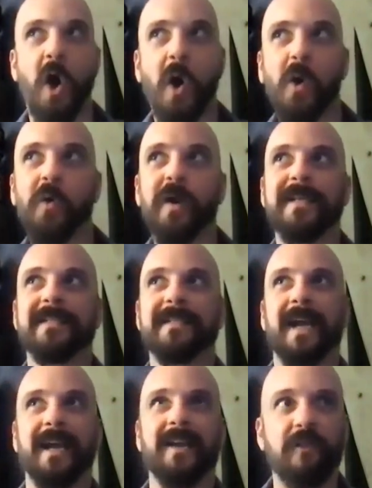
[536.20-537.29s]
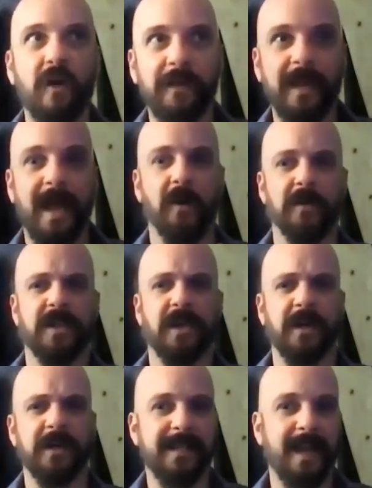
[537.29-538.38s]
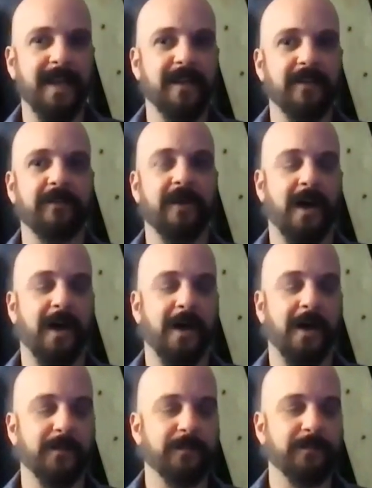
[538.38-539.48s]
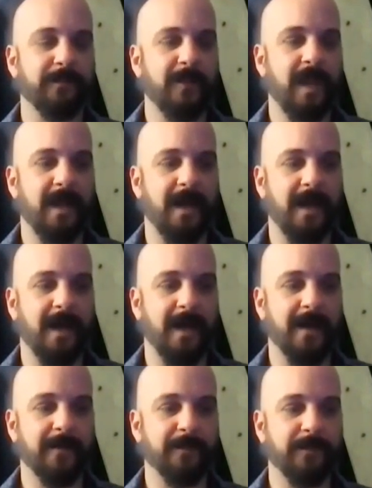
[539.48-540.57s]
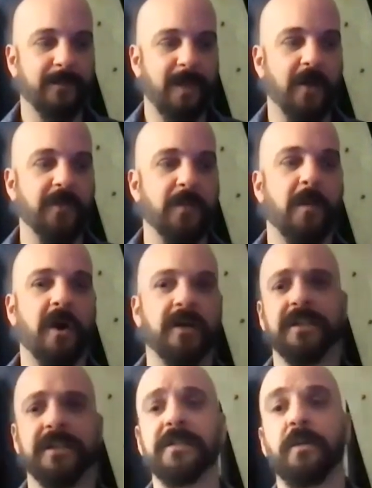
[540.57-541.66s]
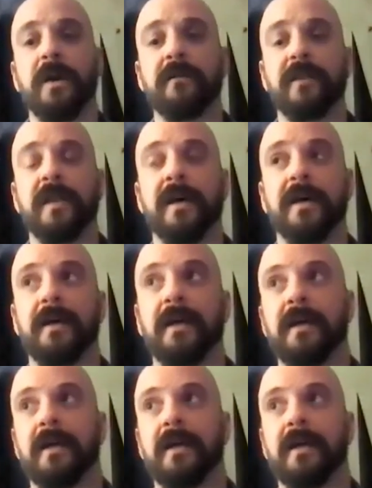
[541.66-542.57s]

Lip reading: always kind of on the outskirts, kind of on the margins. One of the